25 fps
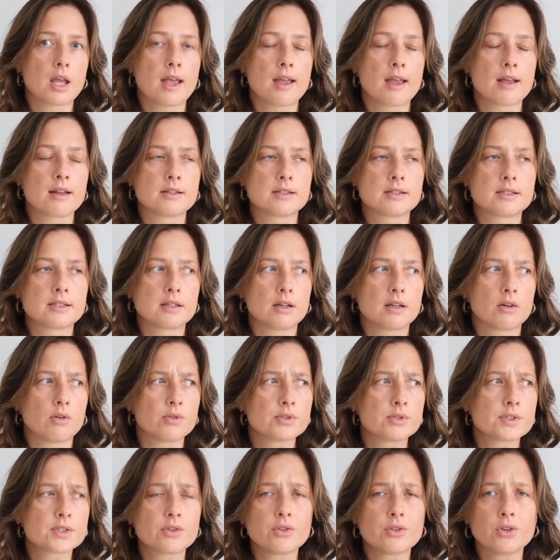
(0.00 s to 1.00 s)
And
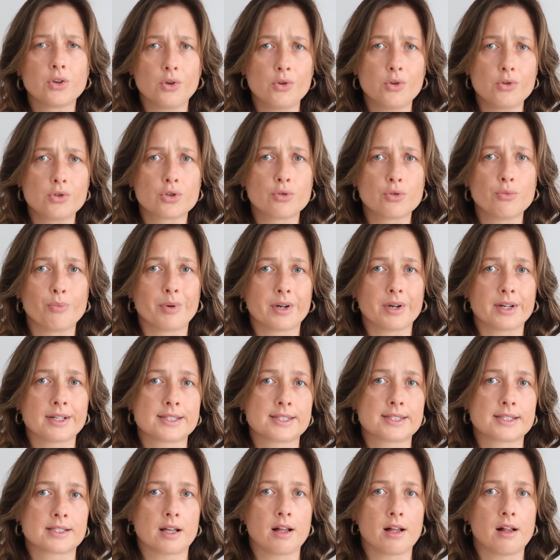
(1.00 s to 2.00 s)
also YouTube by
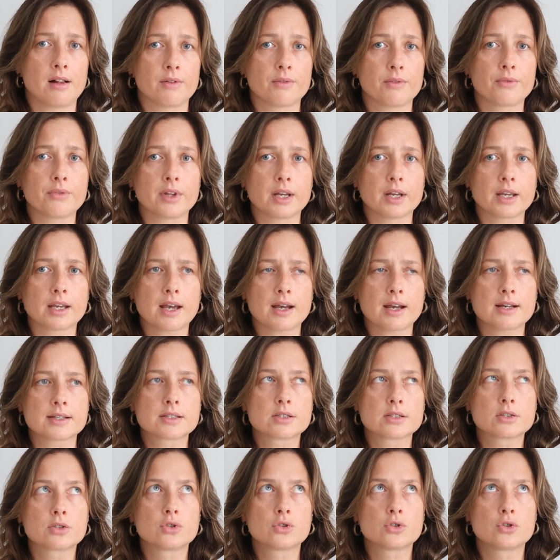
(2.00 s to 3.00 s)
itself like
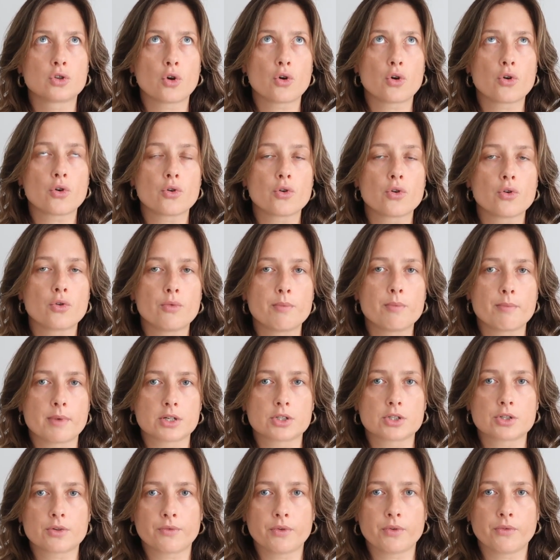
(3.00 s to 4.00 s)
has so
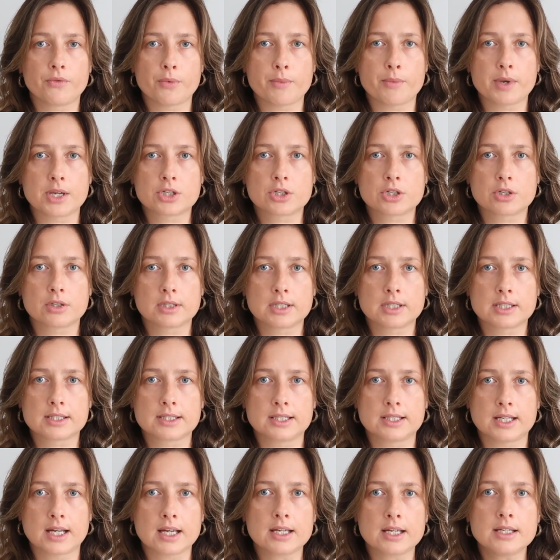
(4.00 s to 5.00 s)
much of information
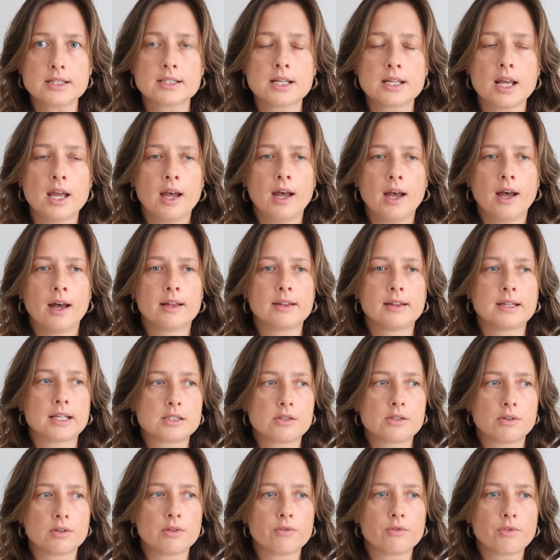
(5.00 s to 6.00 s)
these days
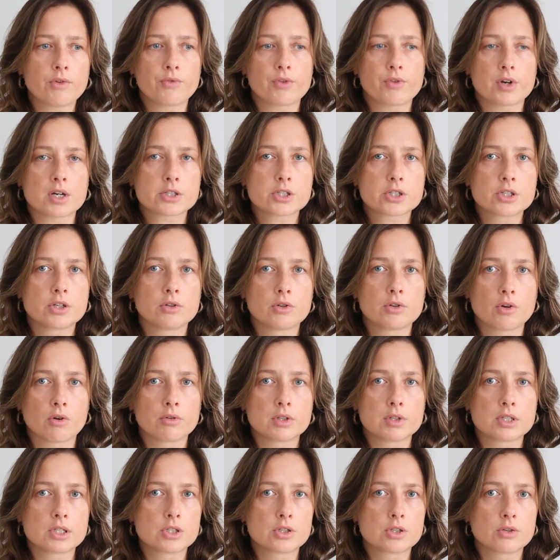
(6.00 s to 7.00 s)
that you can refresh your
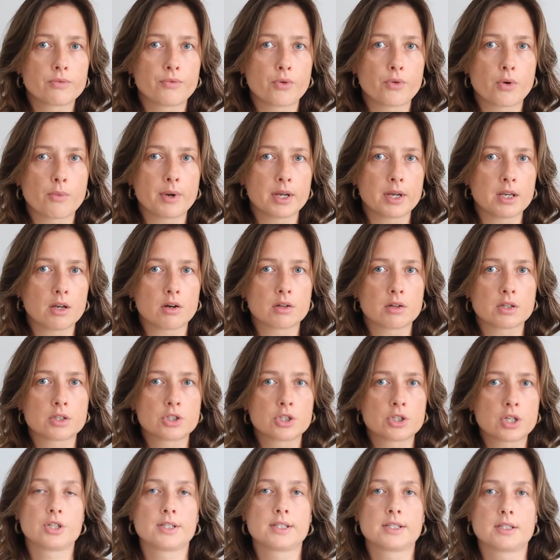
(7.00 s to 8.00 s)
knowledge for
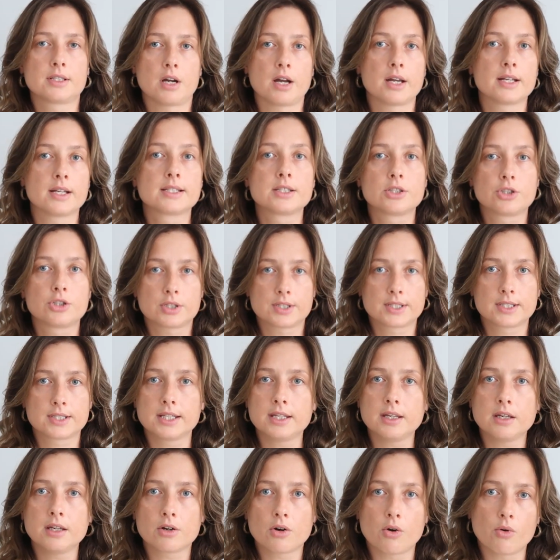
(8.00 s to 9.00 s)
biology and science just
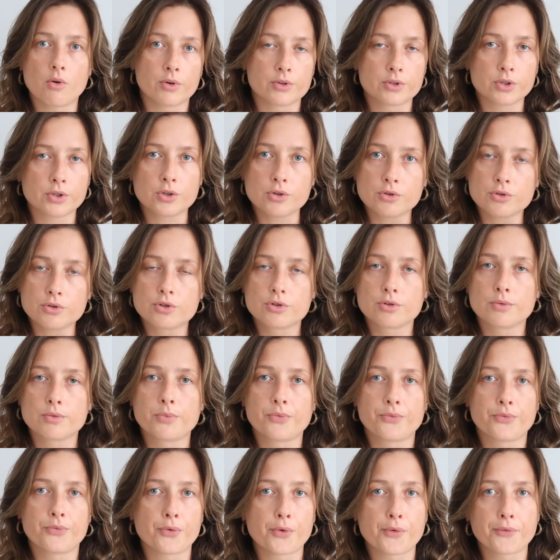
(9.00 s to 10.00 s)
here on YouTube
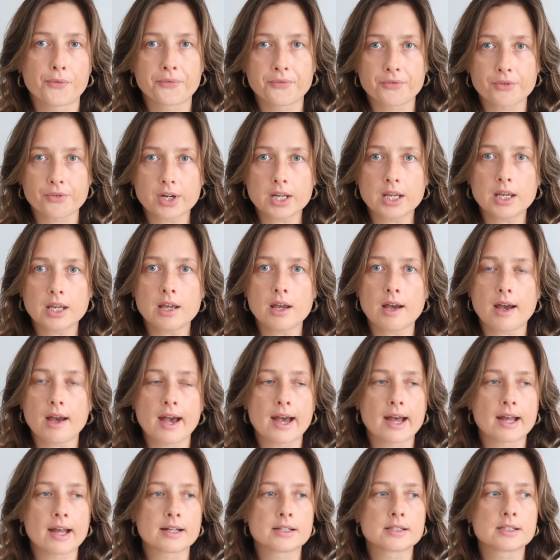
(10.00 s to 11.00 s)
for free,
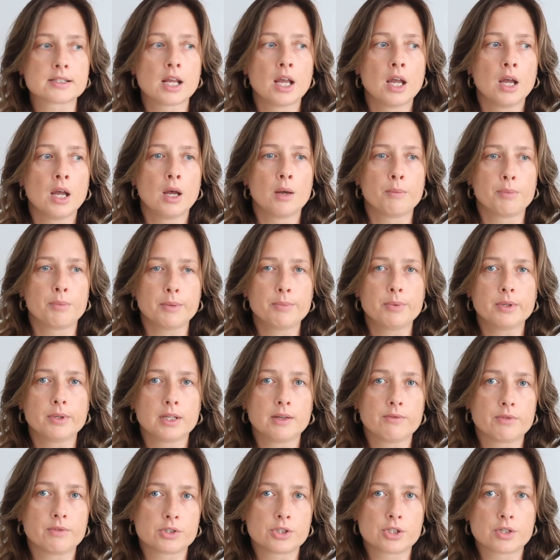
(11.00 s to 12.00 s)
and people
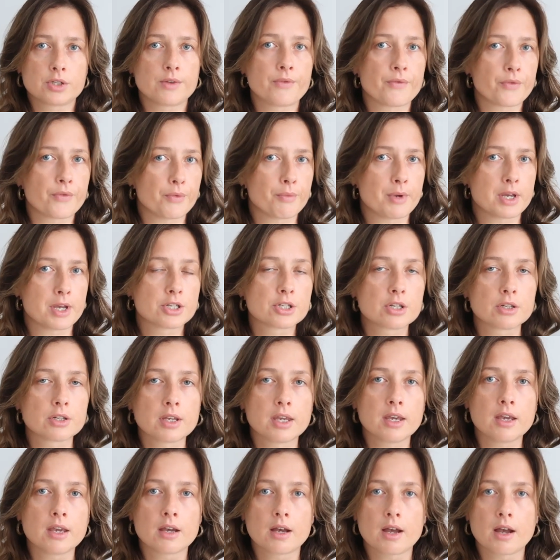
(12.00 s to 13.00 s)
give legit information
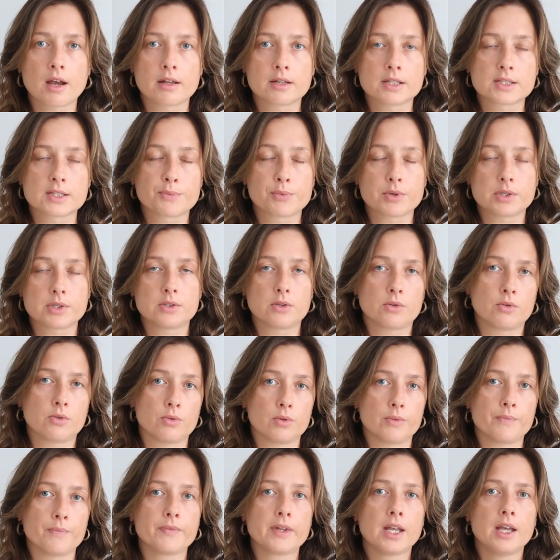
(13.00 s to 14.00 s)
here, and it's pretty
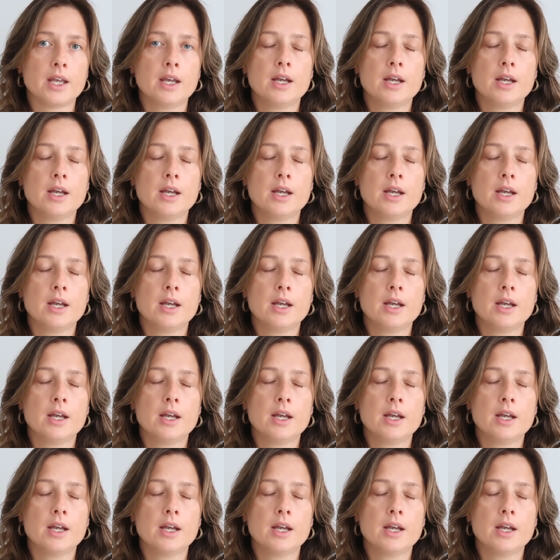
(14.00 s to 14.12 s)
cool.